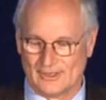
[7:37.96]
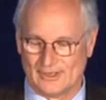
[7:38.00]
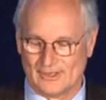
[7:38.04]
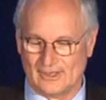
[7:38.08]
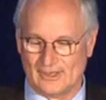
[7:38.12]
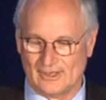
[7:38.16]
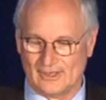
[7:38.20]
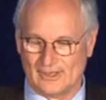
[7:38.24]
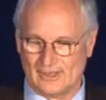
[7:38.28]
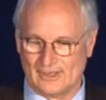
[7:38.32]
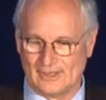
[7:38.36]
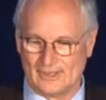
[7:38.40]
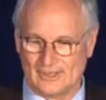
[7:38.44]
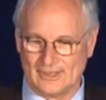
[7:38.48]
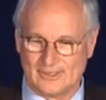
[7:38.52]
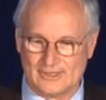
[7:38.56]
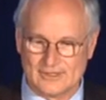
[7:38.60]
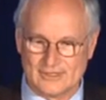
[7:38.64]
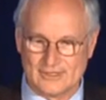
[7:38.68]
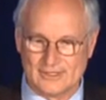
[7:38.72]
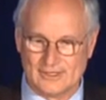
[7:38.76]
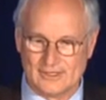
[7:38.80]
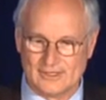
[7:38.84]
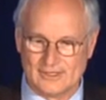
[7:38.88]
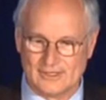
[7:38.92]
And
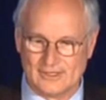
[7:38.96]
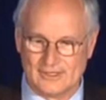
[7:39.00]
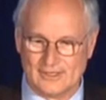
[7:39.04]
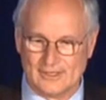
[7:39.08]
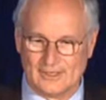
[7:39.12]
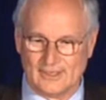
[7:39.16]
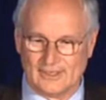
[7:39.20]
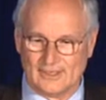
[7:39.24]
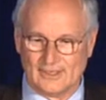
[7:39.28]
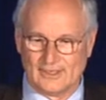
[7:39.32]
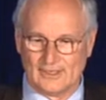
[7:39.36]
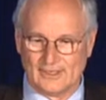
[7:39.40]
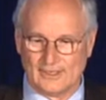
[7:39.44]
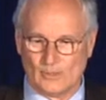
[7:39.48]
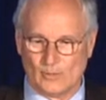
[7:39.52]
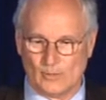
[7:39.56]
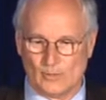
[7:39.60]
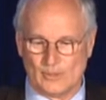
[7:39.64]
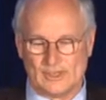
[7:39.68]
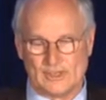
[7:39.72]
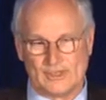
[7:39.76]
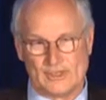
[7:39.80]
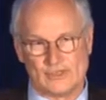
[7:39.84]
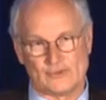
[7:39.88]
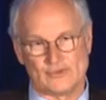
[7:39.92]
indeed,
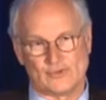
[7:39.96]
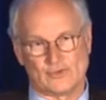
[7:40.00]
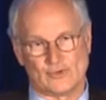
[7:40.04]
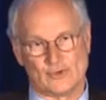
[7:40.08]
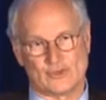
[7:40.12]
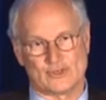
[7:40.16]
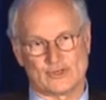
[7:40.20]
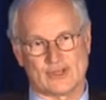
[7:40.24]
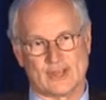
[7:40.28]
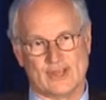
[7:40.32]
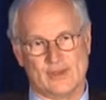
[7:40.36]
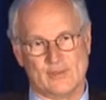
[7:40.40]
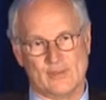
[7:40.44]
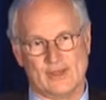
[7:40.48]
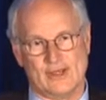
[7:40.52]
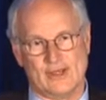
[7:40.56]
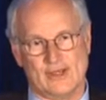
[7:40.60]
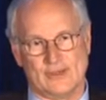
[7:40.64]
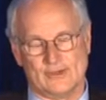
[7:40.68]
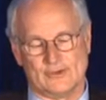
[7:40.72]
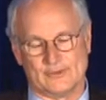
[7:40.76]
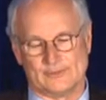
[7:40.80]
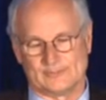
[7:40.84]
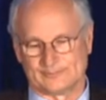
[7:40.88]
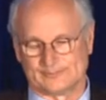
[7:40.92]
when this first came
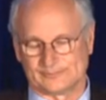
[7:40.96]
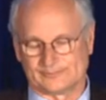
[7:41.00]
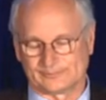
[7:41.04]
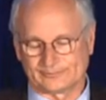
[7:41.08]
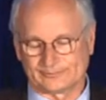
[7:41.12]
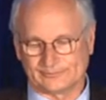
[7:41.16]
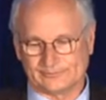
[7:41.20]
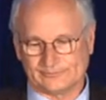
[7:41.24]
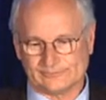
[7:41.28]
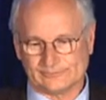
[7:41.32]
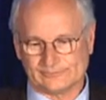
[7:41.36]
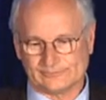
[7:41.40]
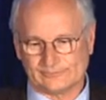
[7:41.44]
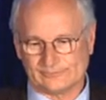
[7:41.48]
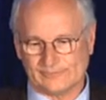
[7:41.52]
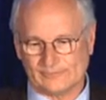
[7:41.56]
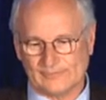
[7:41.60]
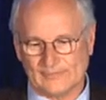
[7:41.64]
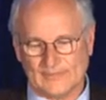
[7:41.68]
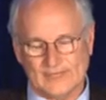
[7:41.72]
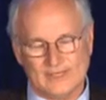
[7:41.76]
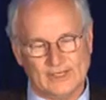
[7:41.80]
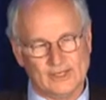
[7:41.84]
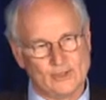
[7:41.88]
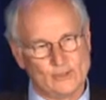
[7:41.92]
out,
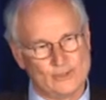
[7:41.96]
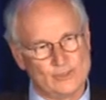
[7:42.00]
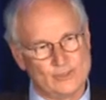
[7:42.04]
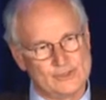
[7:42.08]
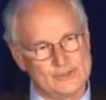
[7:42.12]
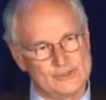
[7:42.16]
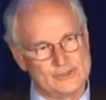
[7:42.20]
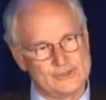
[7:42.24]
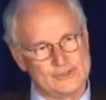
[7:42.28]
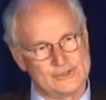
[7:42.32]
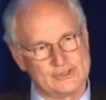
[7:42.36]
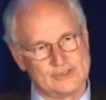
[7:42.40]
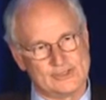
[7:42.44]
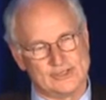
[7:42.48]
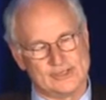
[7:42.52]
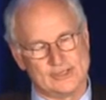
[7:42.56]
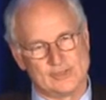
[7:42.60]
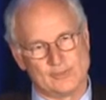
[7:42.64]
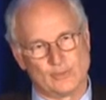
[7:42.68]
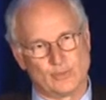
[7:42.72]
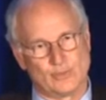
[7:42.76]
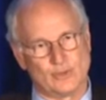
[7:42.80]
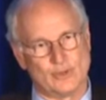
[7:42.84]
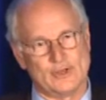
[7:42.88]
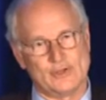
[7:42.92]
it was
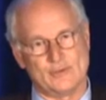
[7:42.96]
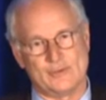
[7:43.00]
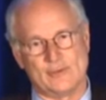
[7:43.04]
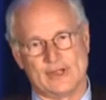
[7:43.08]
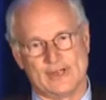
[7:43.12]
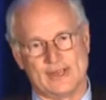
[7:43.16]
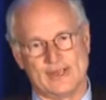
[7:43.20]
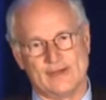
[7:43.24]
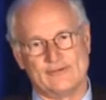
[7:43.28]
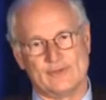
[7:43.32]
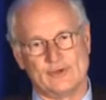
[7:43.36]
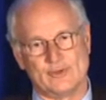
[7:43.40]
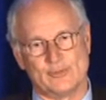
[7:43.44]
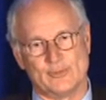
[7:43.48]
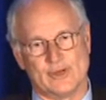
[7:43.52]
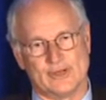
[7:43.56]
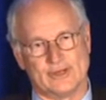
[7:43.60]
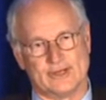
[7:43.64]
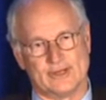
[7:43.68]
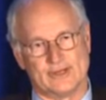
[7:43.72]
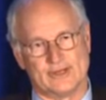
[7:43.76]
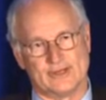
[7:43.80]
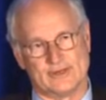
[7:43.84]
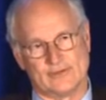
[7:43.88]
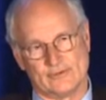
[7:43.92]
employed by
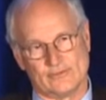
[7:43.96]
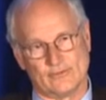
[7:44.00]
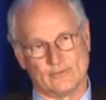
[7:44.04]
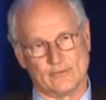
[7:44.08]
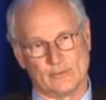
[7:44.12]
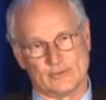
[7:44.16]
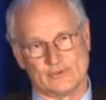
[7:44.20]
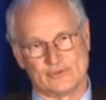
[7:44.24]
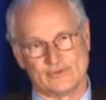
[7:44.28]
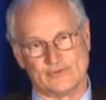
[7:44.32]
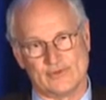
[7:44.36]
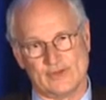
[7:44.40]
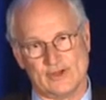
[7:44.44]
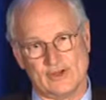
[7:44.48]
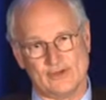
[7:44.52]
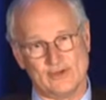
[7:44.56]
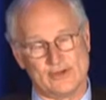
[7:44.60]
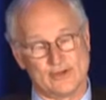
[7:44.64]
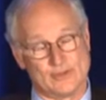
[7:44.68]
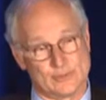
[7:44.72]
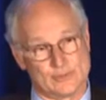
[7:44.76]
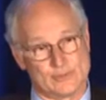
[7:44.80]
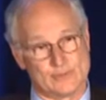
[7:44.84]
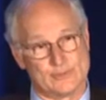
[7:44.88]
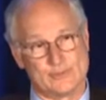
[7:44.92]
everybody, and it was found
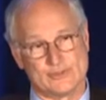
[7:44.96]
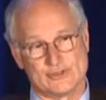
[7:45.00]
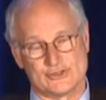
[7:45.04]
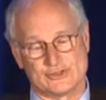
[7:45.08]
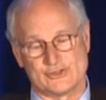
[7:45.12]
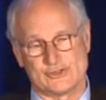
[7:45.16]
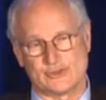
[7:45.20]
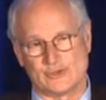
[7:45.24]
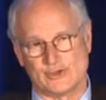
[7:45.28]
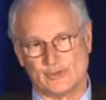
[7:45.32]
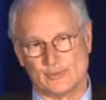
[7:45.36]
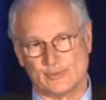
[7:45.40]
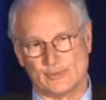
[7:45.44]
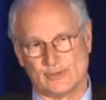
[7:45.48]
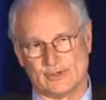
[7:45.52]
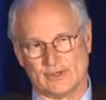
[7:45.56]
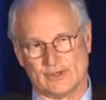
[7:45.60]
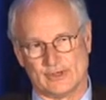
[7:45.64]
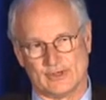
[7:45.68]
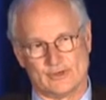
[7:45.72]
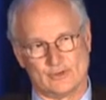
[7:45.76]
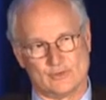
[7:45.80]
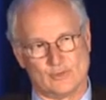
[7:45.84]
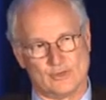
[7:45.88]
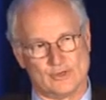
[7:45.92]
that it was
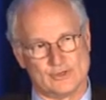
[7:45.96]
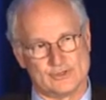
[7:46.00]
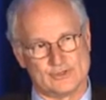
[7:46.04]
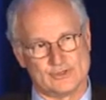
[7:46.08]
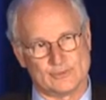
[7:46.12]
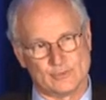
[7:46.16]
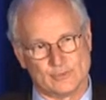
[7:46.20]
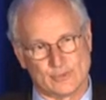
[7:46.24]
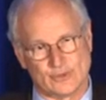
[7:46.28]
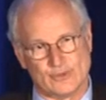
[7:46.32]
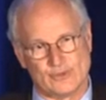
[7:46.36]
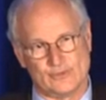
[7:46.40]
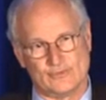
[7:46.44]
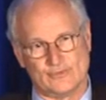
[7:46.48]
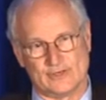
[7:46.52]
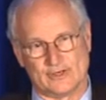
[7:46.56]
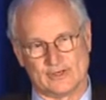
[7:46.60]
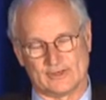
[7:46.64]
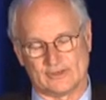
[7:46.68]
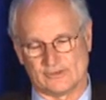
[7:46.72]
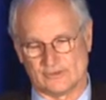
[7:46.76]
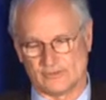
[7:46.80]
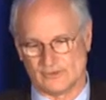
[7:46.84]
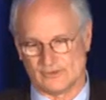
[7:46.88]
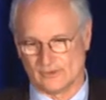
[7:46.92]
misinterpreted. It wasn't
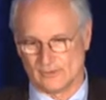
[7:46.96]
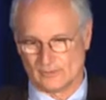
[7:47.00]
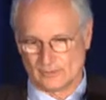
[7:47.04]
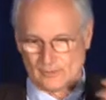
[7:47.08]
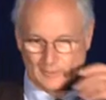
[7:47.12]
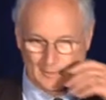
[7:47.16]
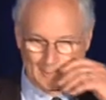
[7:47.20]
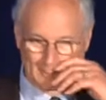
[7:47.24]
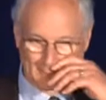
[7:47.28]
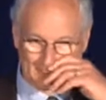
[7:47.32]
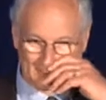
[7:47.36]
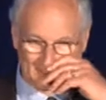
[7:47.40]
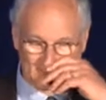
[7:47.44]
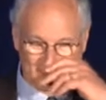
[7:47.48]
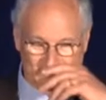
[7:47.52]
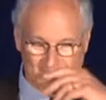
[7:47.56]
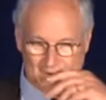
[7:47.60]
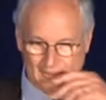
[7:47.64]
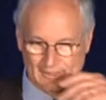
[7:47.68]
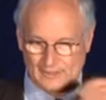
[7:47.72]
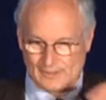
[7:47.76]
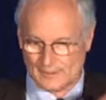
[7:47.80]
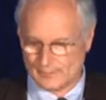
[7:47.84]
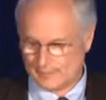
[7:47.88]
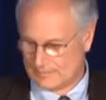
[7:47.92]
perfect. So
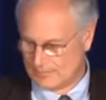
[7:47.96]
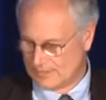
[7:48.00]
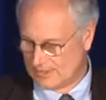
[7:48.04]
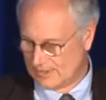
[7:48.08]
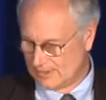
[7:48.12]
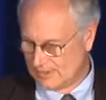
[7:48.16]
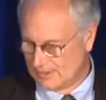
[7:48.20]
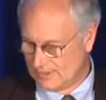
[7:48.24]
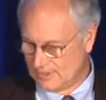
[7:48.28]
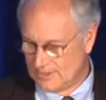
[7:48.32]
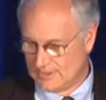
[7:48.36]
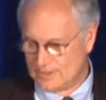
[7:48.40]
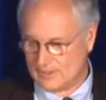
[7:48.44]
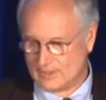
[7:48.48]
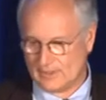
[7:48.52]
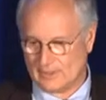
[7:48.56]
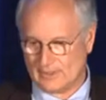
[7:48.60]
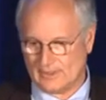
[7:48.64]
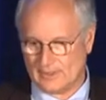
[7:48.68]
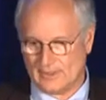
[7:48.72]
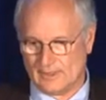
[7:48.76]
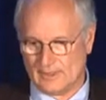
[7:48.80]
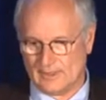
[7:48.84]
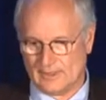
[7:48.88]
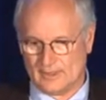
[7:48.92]

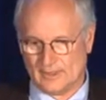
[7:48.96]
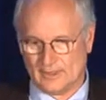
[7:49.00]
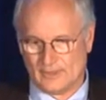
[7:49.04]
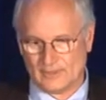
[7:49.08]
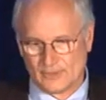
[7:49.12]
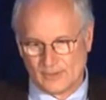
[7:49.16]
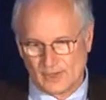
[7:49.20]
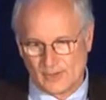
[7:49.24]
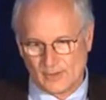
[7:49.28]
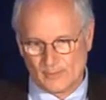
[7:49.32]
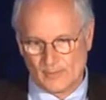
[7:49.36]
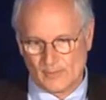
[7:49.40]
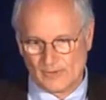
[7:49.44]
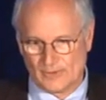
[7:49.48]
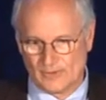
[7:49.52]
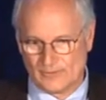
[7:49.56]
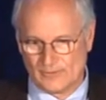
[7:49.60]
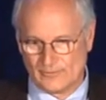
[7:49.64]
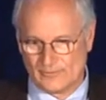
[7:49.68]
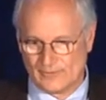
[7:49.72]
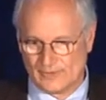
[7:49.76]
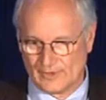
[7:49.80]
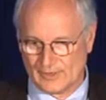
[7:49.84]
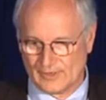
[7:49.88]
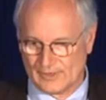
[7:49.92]
a number
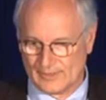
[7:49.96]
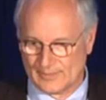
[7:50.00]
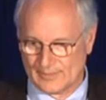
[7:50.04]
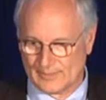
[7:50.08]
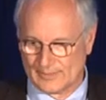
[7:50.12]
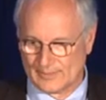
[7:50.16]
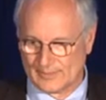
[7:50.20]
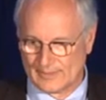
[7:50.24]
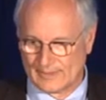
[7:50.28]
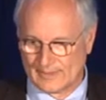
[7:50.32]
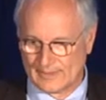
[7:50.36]
of